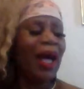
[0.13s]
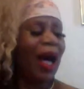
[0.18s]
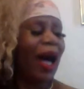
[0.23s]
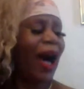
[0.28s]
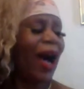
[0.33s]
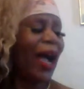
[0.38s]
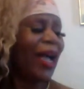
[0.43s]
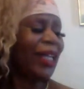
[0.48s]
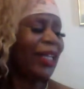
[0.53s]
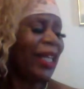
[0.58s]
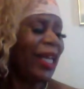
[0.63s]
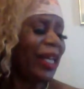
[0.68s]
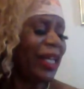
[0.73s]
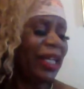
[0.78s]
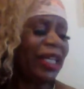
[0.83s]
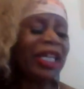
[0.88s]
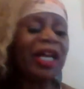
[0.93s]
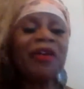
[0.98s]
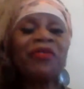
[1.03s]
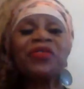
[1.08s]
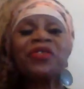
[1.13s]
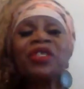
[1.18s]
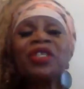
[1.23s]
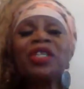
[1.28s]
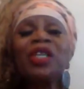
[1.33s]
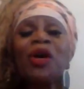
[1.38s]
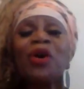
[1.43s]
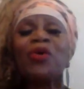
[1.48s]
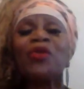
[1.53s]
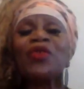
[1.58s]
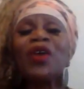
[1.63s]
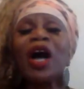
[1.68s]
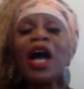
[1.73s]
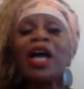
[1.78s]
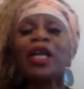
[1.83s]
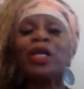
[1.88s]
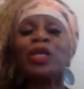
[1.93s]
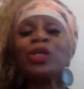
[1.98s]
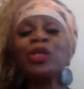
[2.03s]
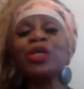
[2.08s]
Hi, Lady Loves and Low
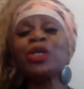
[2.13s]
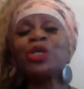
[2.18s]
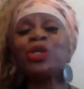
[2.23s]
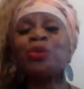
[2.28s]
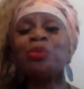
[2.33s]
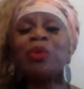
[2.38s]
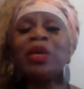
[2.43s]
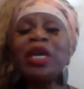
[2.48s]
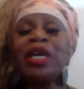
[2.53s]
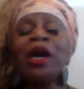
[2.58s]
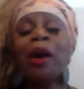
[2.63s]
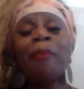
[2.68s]
Riders. It's me.